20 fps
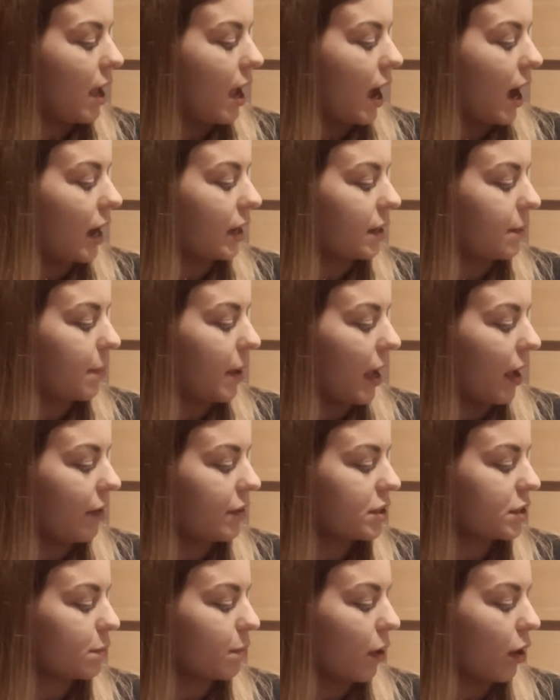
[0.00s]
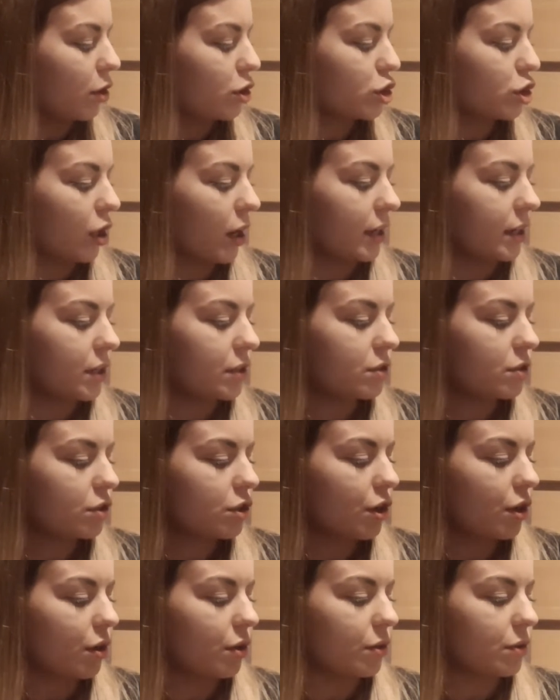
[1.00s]
and a pair of smart shiny
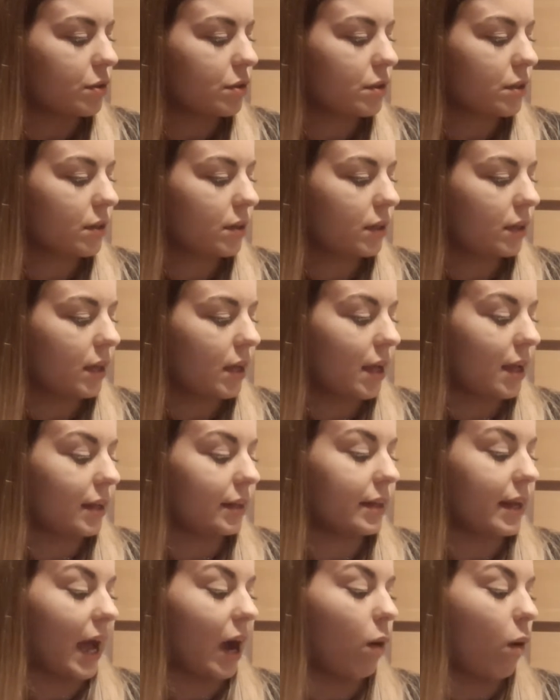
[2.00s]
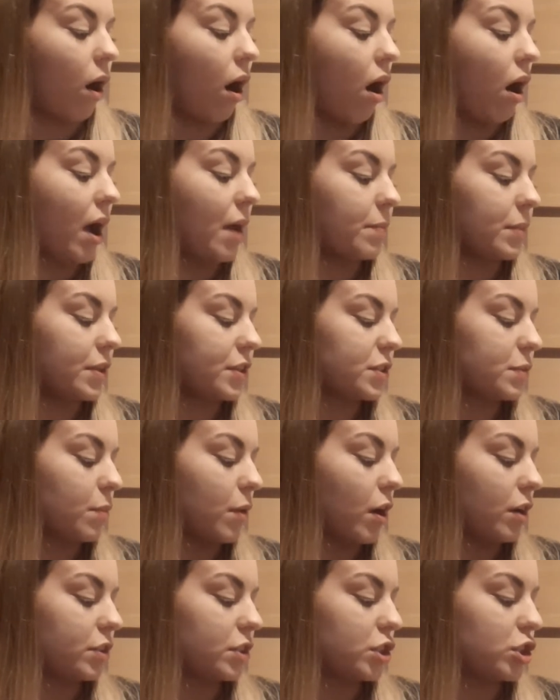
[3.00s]
shoes. "Now I'm the
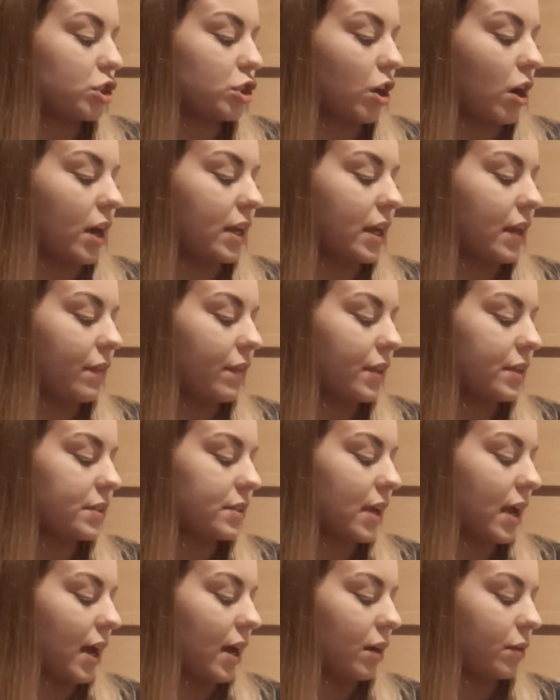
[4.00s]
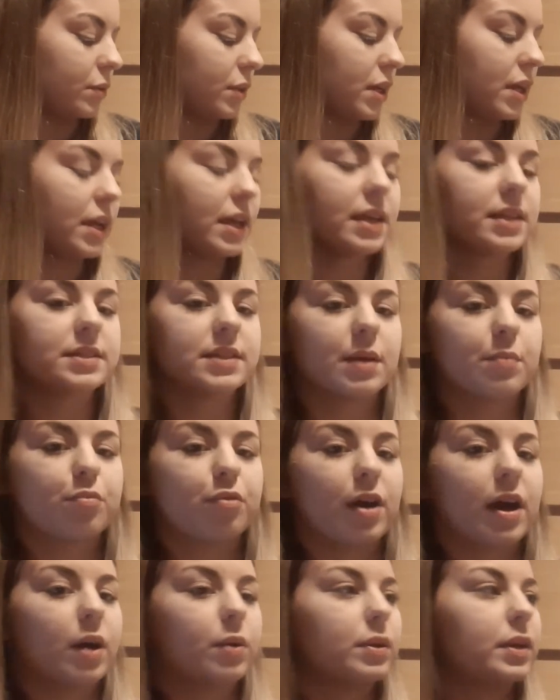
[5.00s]
smartest giant in this town," he said
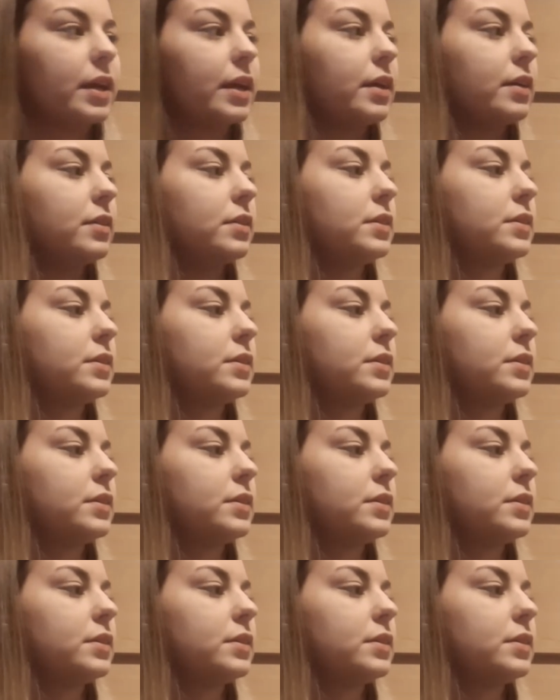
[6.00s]
proudly.